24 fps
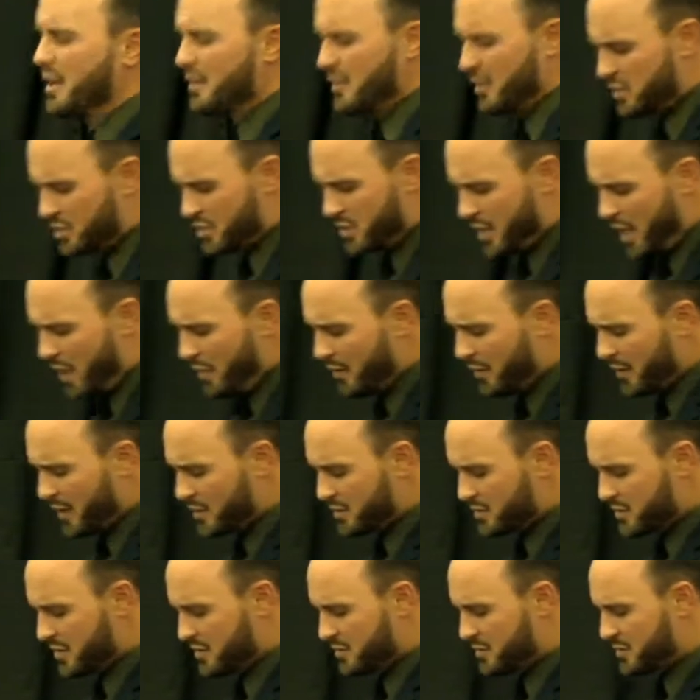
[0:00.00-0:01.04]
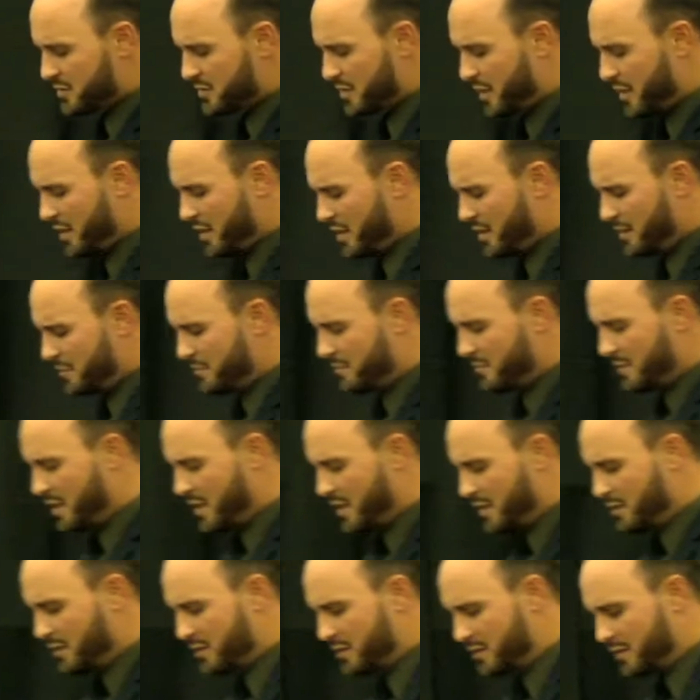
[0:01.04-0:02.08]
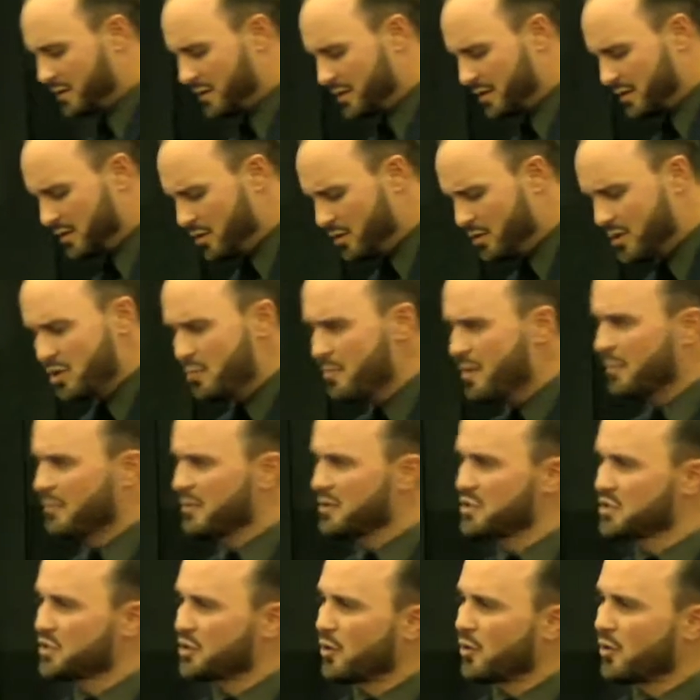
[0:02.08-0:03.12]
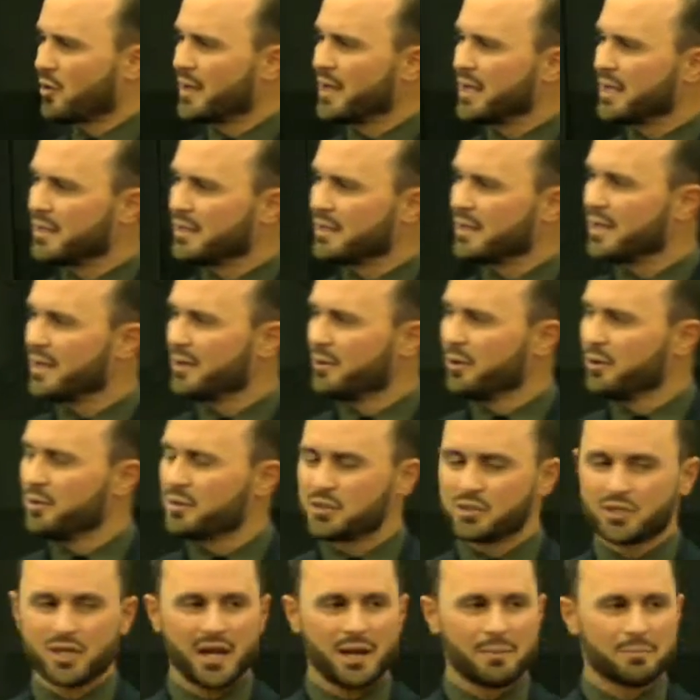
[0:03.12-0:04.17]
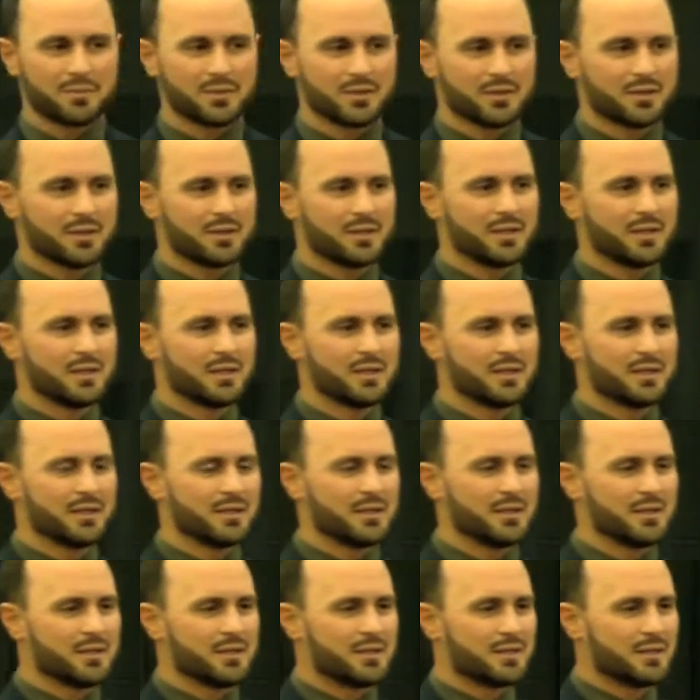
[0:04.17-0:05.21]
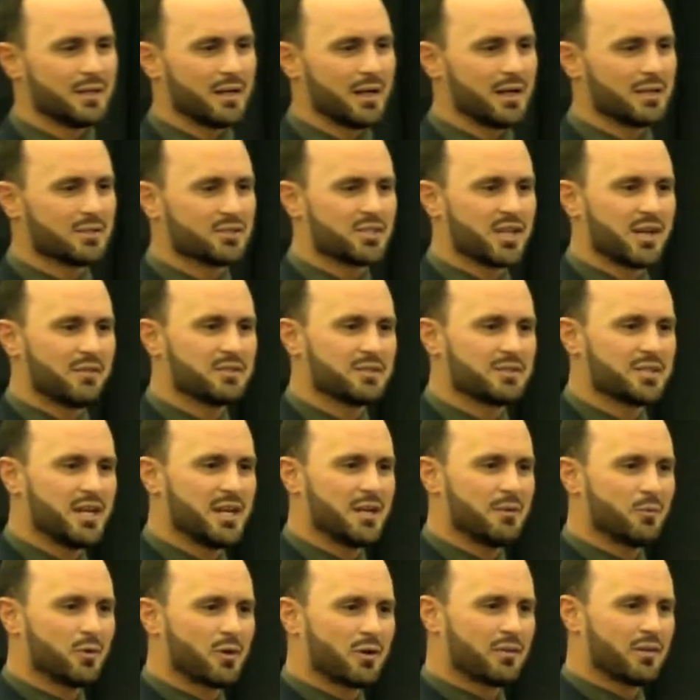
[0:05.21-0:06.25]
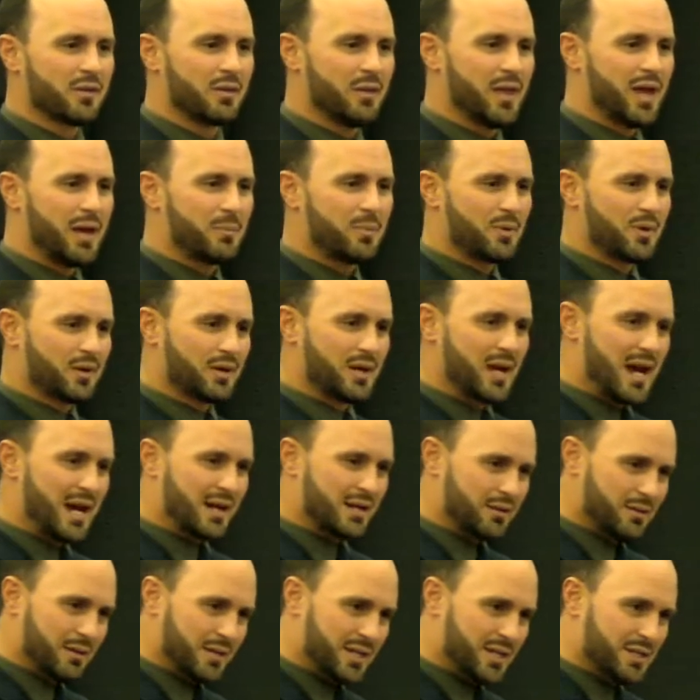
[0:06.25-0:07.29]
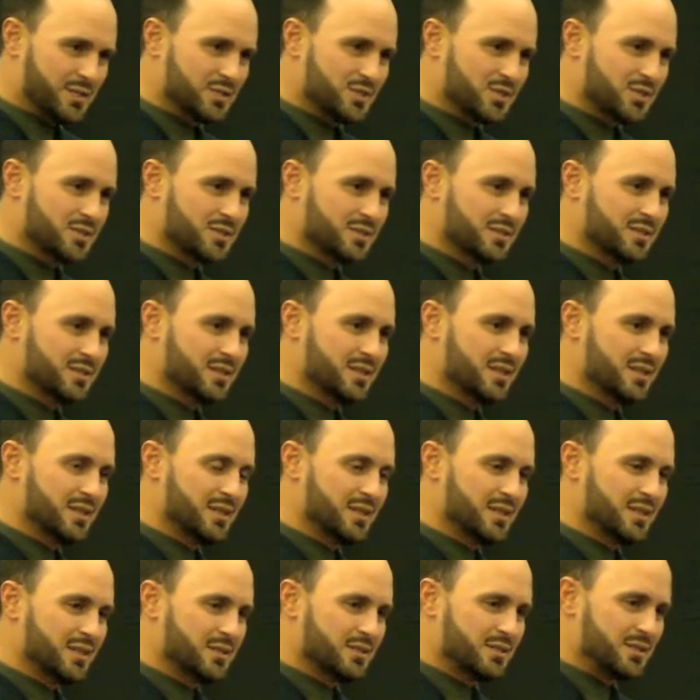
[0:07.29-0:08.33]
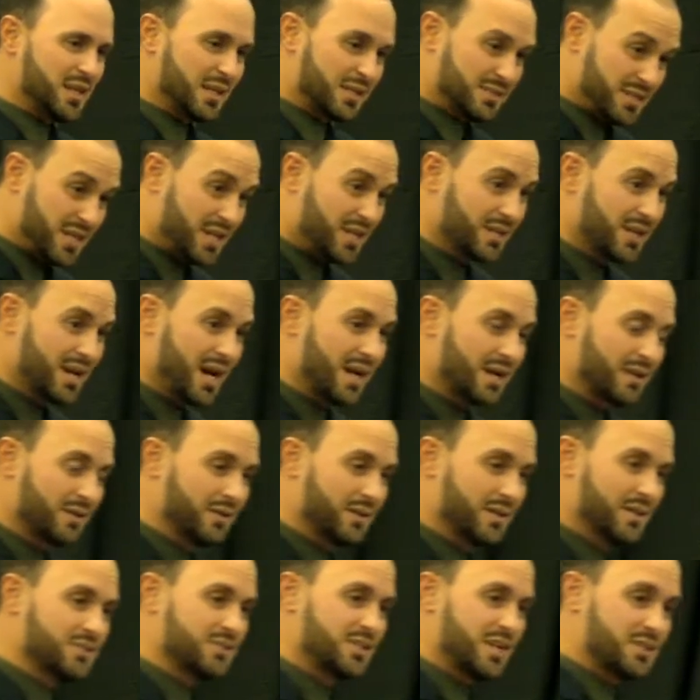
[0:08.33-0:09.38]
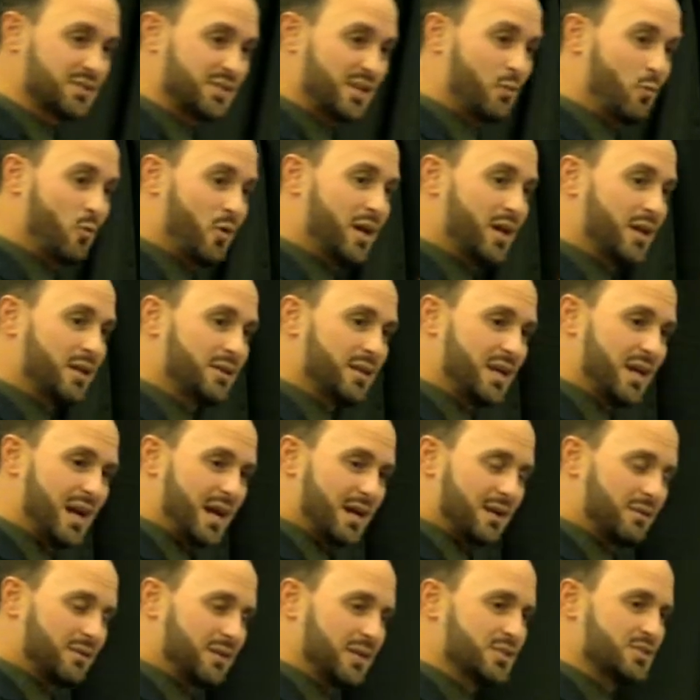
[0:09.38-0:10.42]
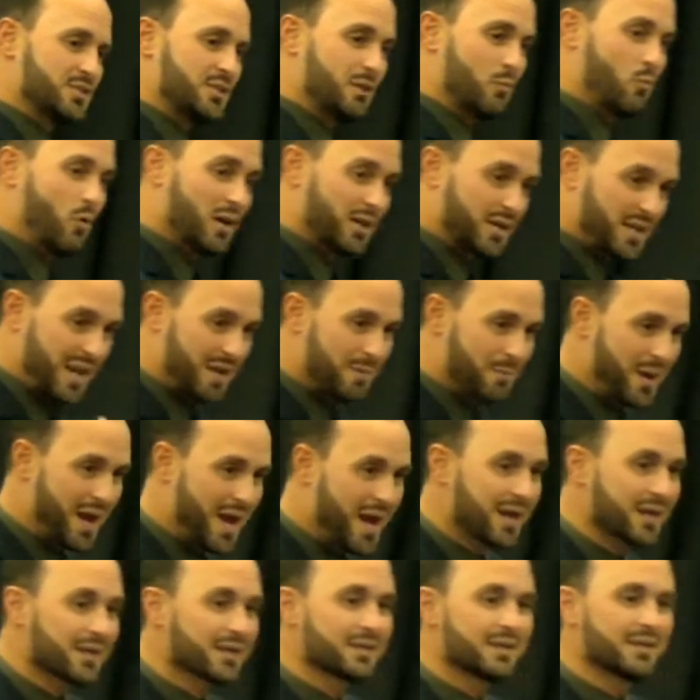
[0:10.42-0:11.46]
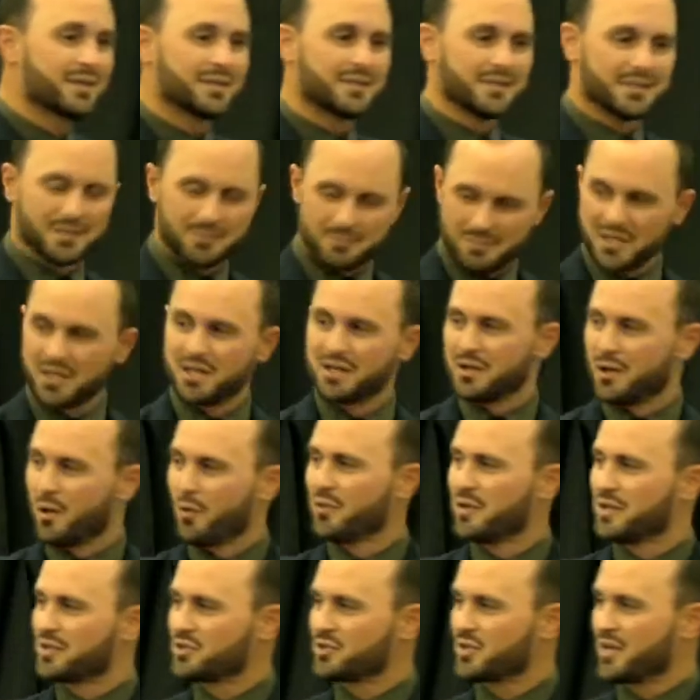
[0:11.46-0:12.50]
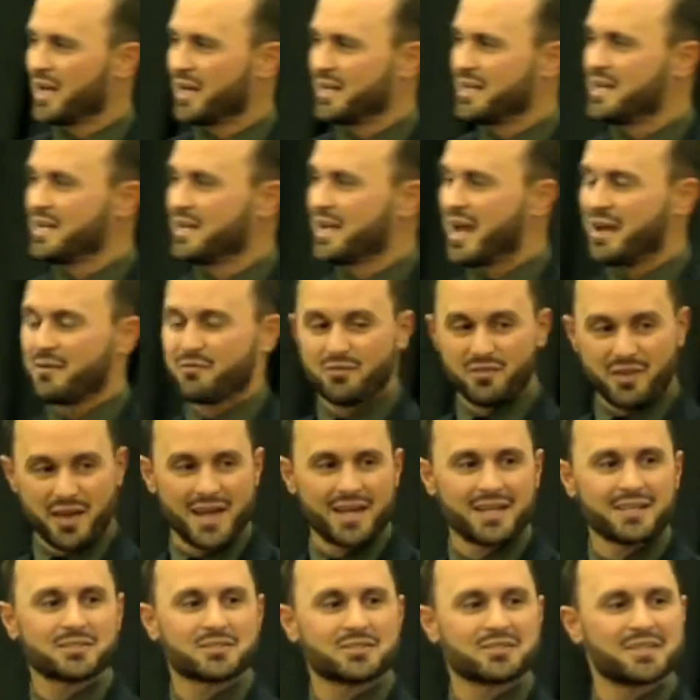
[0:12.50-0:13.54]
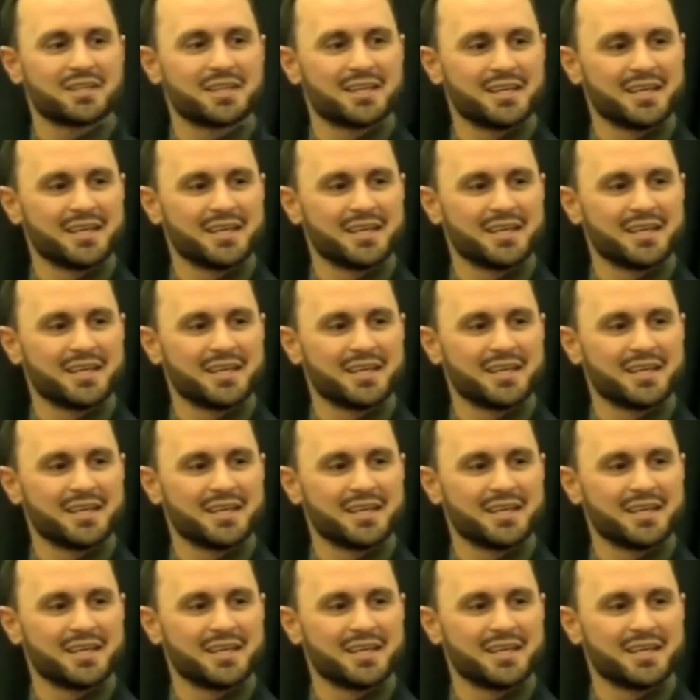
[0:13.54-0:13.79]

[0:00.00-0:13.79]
There's another instance you remember the story in Luke chapter 17 where the leper got cleansed. The 10 got cleansed. As they went, they got cleansed, and then one came back. Many of you know this, and he gave thanks.